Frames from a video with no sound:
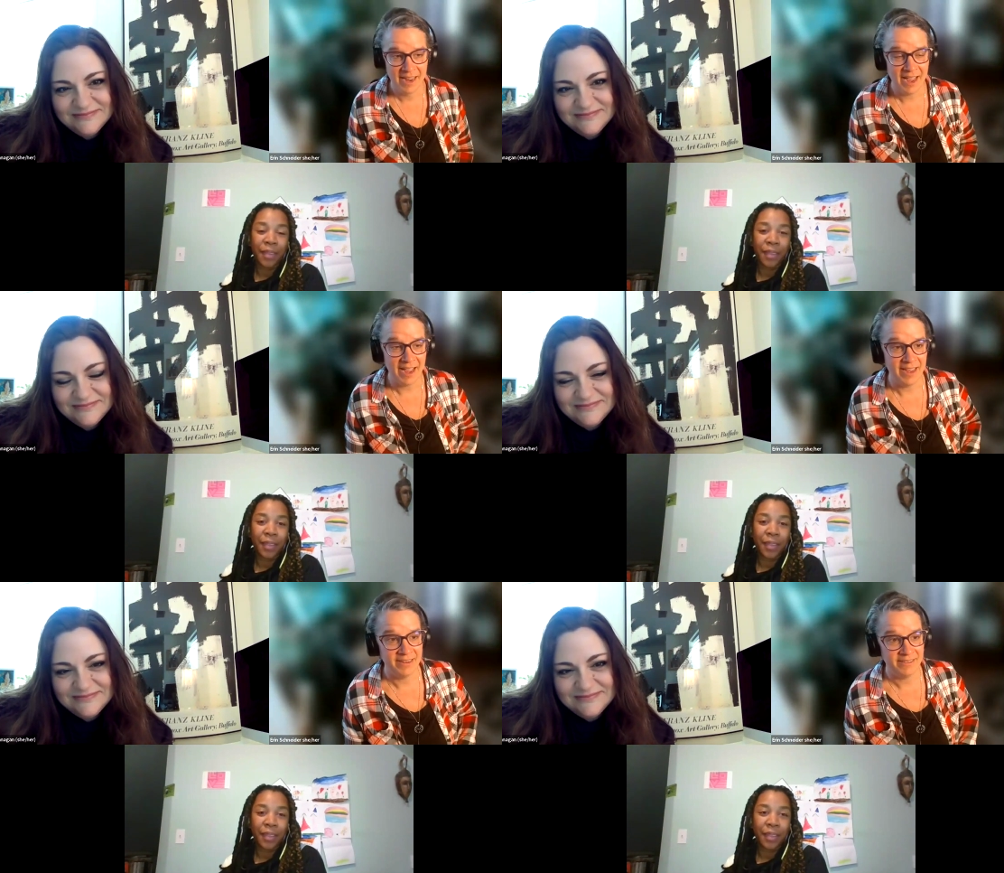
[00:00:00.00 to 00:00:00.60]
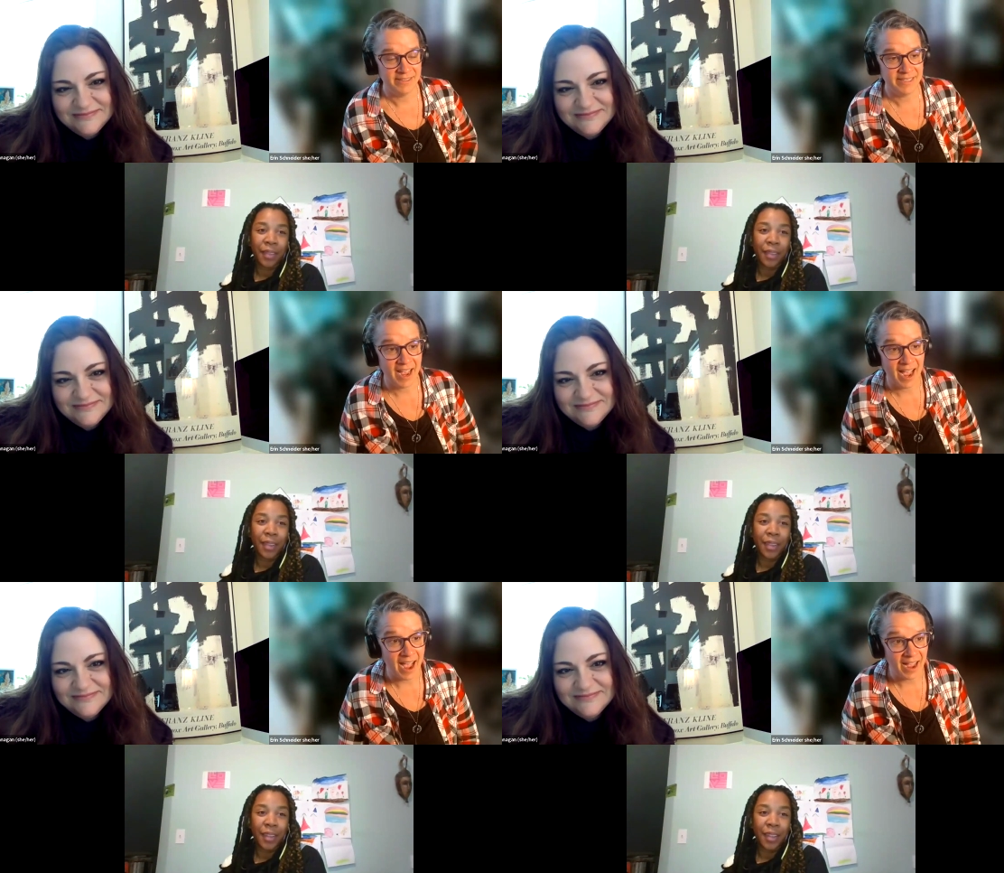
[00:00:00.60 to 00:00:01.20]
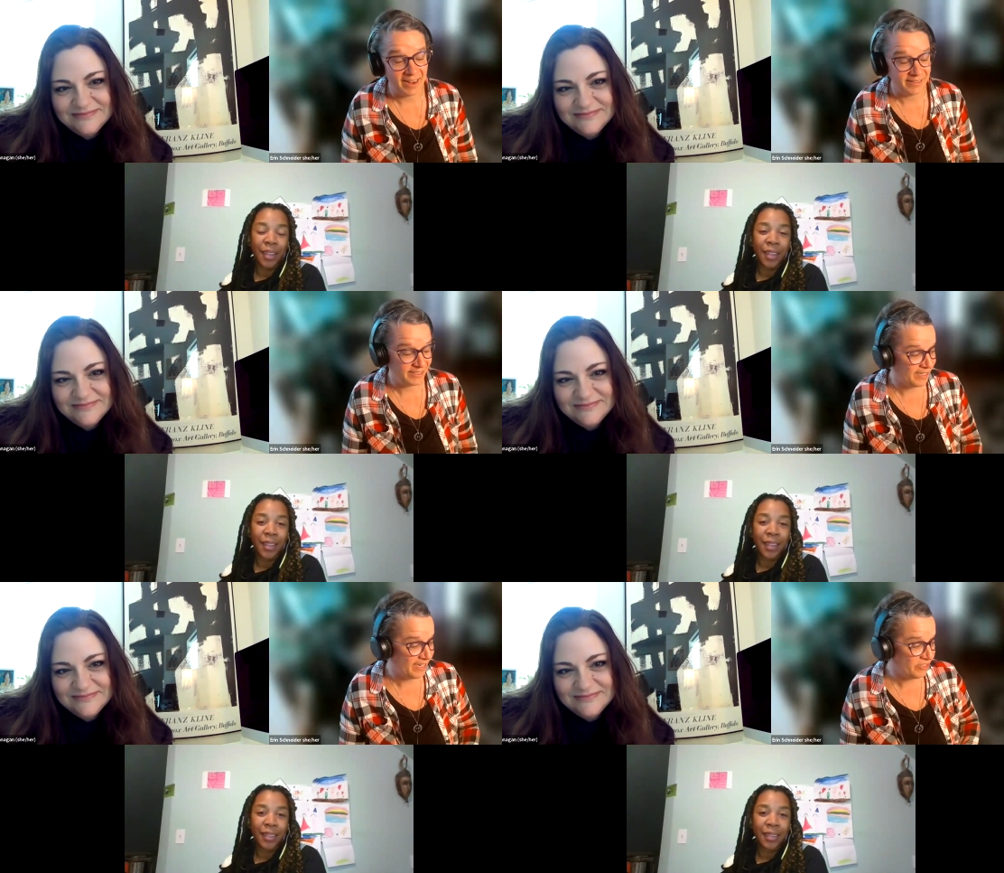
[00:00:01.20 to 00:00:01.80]
Speaker 1: And on
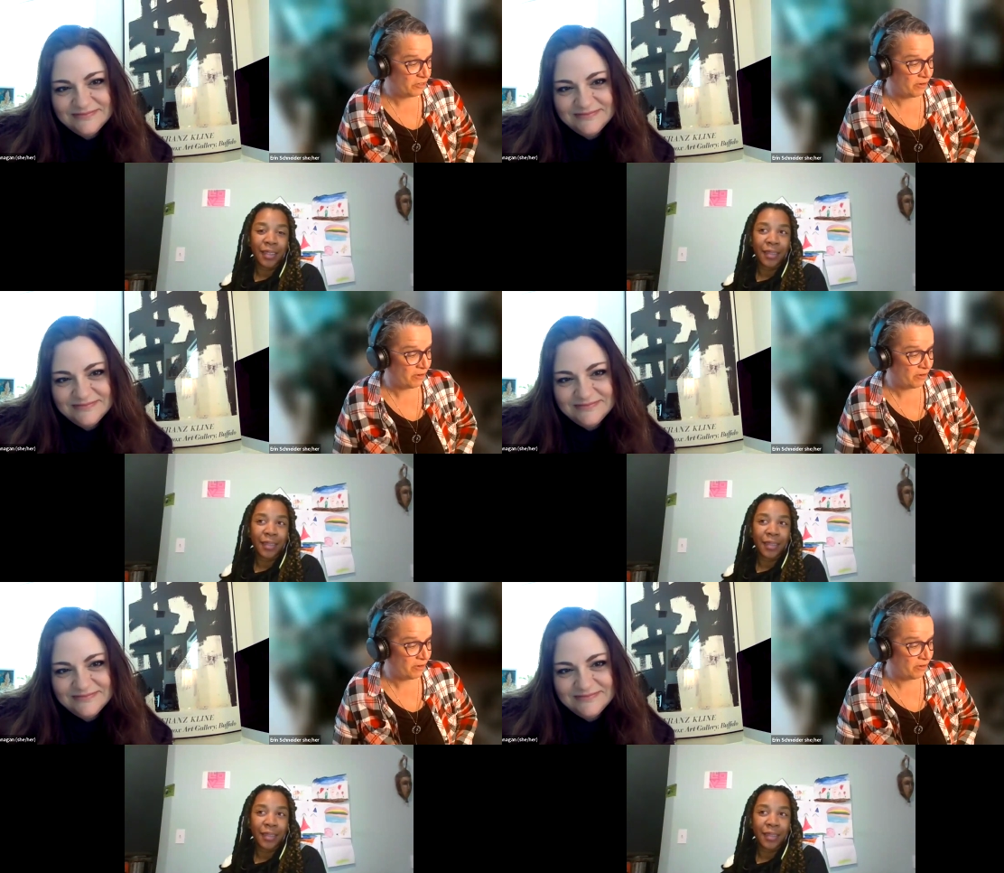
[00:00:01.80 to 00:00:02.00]
today's show,